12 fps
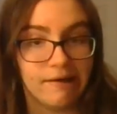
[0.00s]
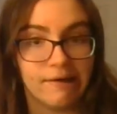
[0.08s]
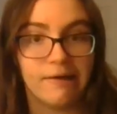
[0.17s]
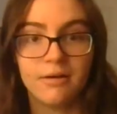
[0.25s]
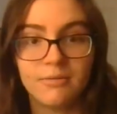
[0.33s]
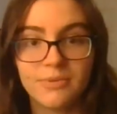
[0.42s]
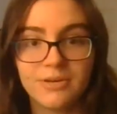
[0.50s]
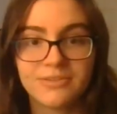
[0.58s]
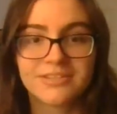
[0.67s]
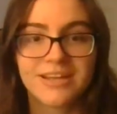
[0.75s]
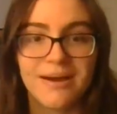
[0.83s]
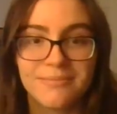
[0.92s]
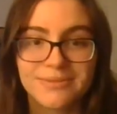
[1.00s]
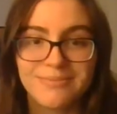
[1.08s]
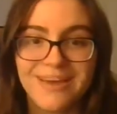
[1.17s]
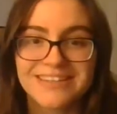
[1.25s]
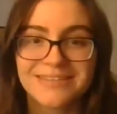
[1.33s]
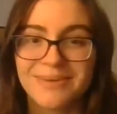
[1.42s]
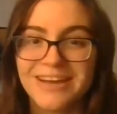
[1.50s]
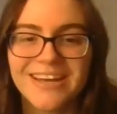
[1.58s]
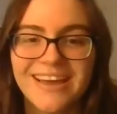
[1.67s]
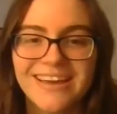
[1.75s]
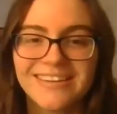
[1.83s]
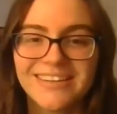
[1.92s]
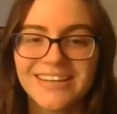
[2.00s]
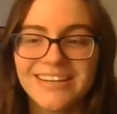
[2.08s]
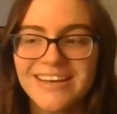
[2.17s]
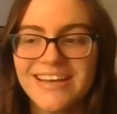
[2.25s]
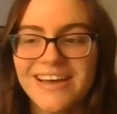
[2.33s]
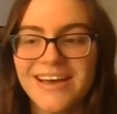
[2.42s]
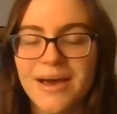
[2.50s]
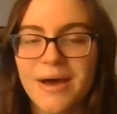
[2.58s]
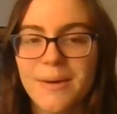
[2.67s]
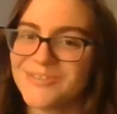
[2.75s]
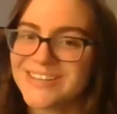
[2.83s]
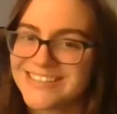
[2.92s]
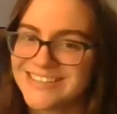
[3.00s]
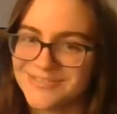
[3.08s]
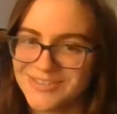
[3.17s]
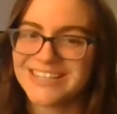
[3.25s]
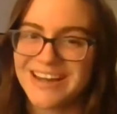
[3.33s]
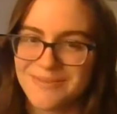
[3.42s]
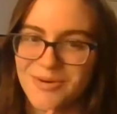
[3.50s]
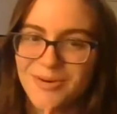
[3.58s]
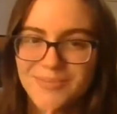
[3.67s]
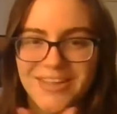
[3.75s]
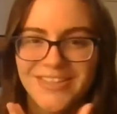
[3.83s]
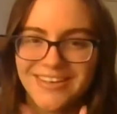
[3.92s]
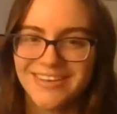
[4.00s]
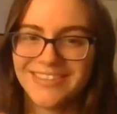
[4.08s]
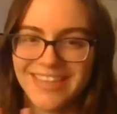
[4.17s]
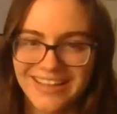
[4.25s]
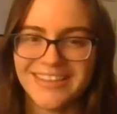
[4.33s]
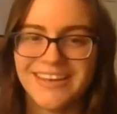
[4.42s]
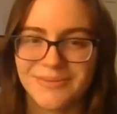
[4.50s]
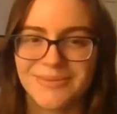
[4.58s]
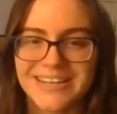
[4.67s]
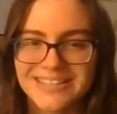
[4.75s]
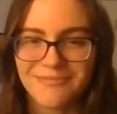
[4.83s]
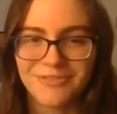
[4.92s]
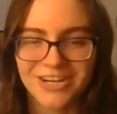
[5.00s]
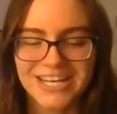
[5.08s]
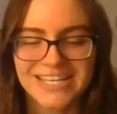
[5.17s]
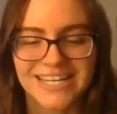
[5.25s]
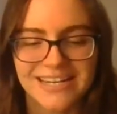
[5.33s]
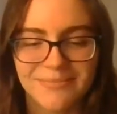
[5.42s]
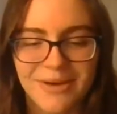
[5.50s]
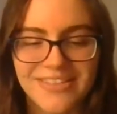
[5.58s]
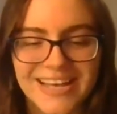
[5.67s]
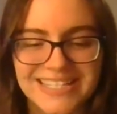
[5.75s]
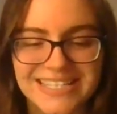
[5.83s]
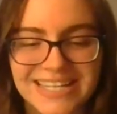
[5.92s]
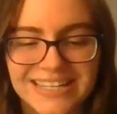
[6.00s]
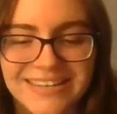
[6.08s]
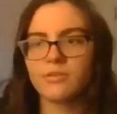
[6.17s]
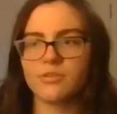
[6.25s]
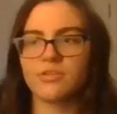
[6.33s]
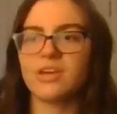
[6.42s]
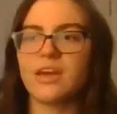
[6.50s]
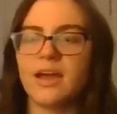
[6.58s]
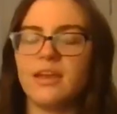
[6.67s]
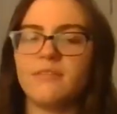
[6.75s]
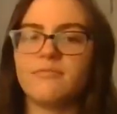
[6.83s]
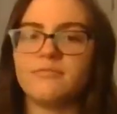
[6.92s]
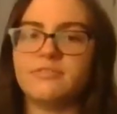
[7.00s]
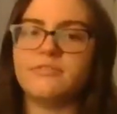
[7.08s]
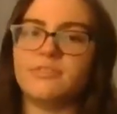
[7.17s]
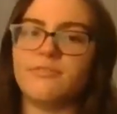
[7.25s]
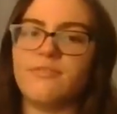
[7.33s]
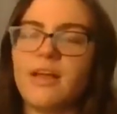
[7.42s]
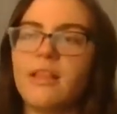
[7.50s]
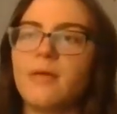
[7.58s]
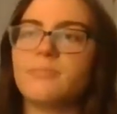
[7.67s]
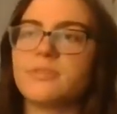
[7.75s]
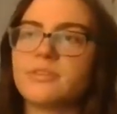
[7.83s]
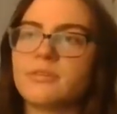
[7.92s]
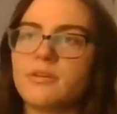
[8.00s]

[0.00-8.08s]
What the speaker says: almost comes back to bite Adolin. We'll talk more about that later, because I'm very excited about that scene. She kind of developed